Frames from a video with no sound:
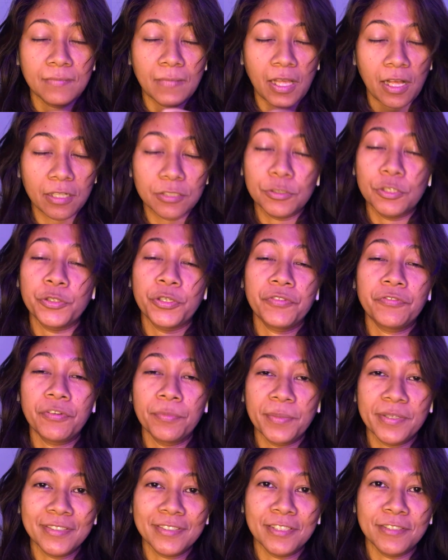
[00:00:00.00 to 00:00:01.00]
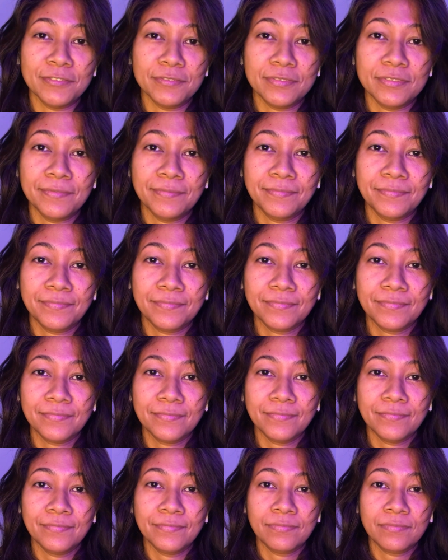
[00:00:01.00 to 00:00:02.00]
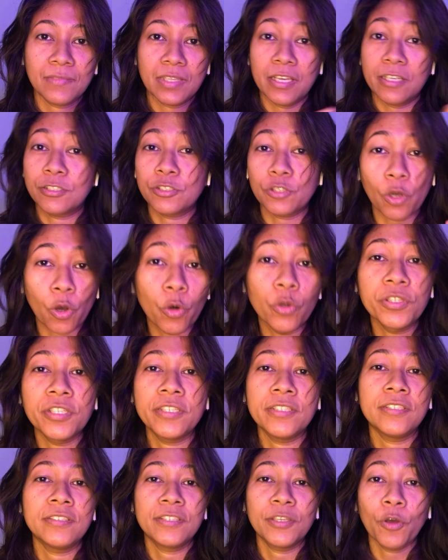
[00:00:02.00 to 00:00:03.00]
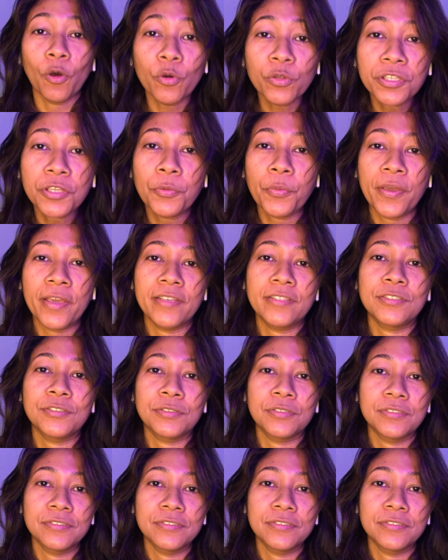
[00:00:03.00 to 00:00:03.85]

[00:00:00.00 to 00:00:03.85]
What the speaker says: I'll do it for myself. It's the only way to